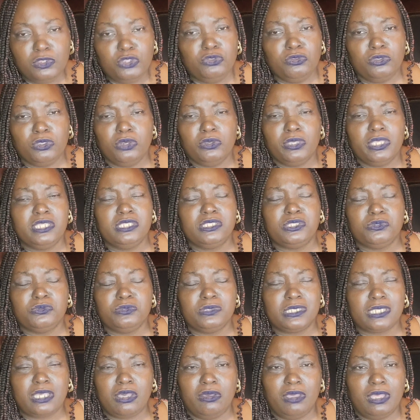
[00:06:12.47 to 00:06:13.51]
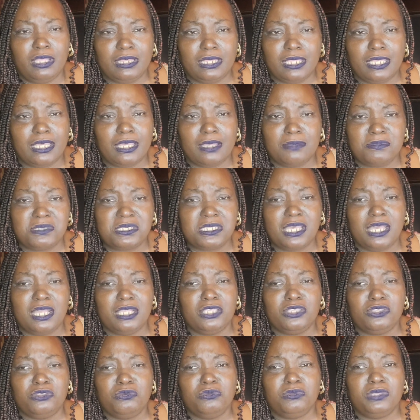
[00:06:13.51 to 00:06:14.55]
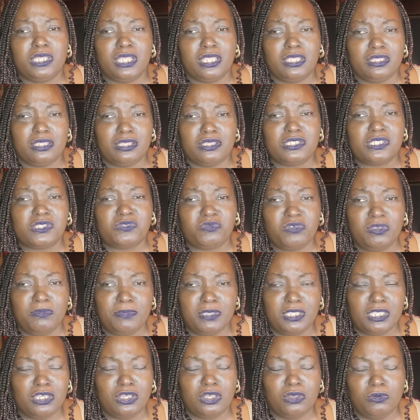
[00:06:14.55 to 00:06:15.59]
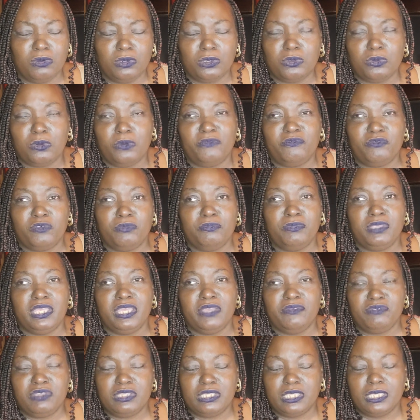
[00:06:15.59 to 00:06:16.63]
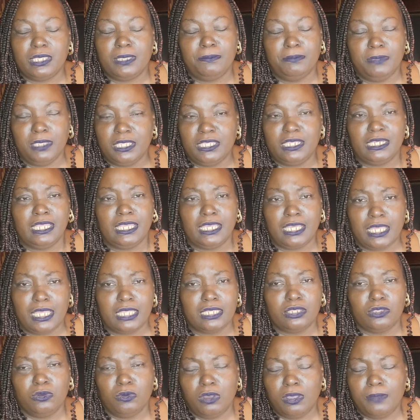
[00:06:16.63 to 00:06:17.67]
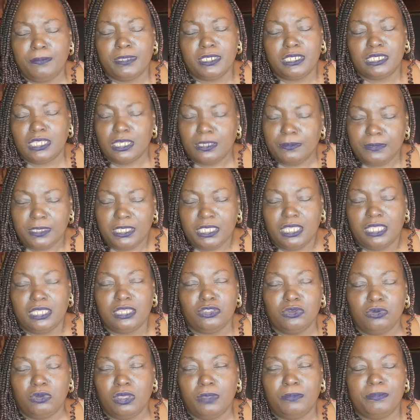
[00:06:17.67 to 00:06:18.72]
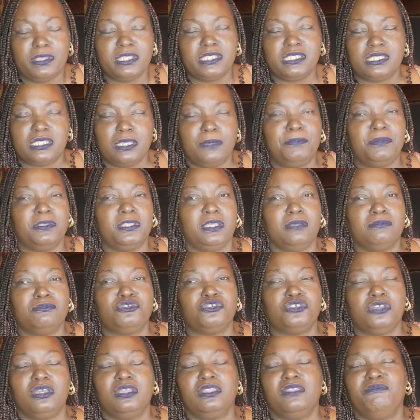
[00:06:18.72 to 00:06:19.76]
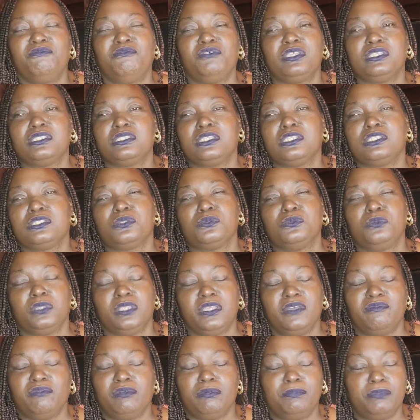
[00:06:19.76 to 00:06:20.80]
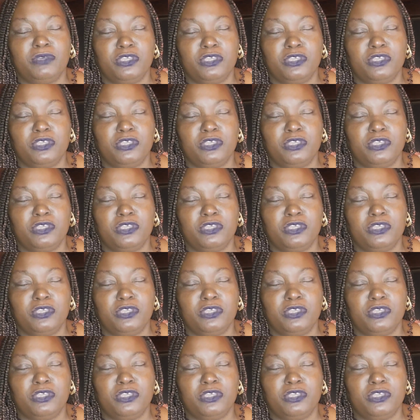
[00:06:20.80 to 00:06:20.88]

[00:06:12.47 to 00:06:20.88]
You know, he do tell her, like, I'm tired of you yelling and screaming and going off on me every damn minute. Like, I know I'm a dummy. I know I messed up and I'm trying to fix this or whatever.